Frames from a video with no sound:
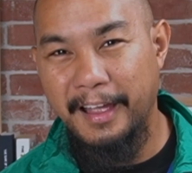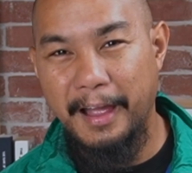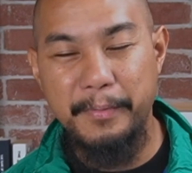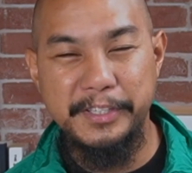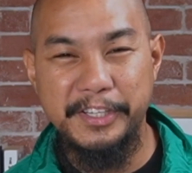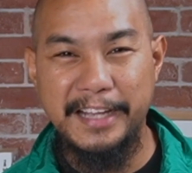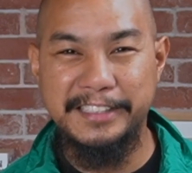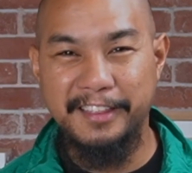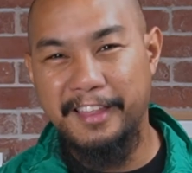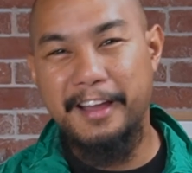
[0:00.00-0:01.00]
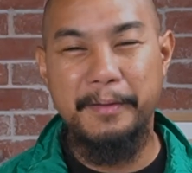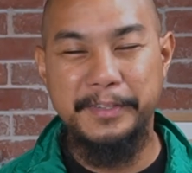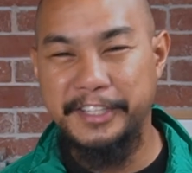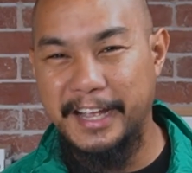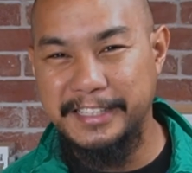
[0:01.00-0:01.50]
I wish you guys good luck. I
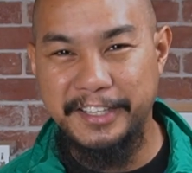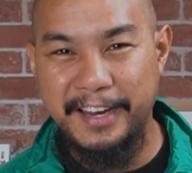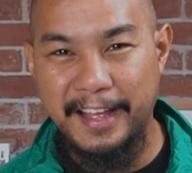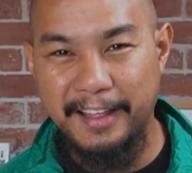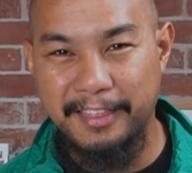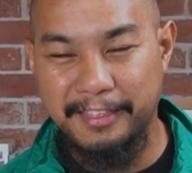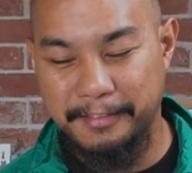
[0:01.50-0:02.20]
wish you guys good health.